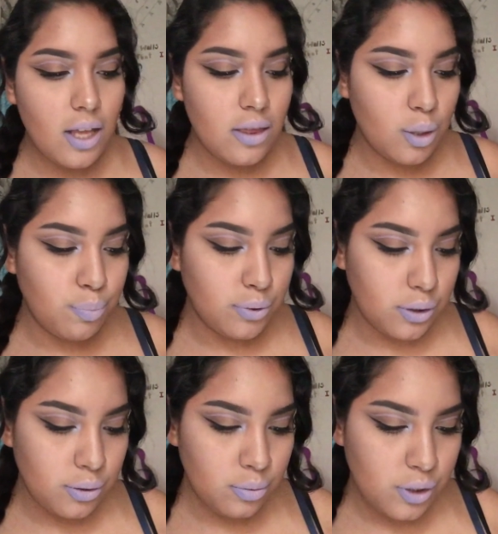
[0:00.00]
The
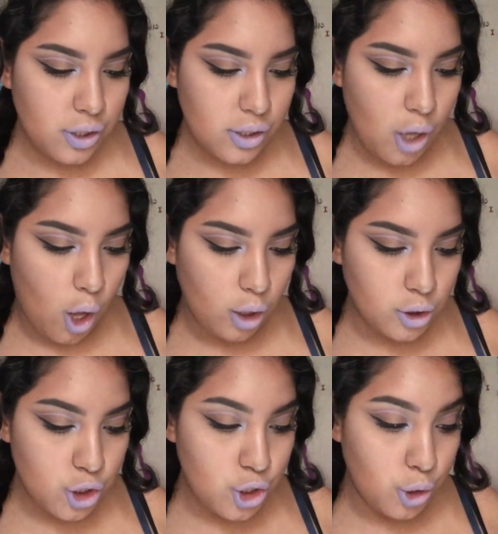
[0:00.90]
blue, which is
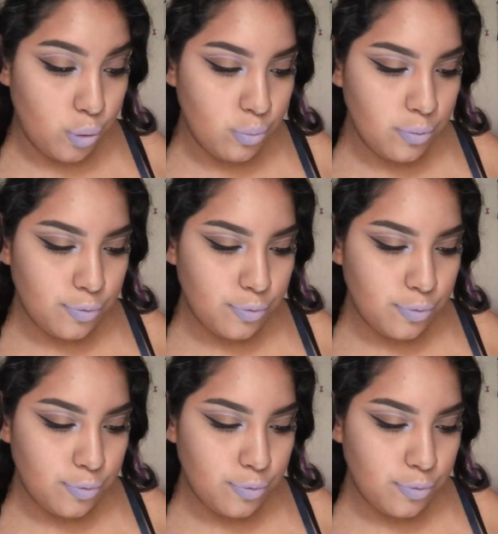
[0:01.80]
called Doom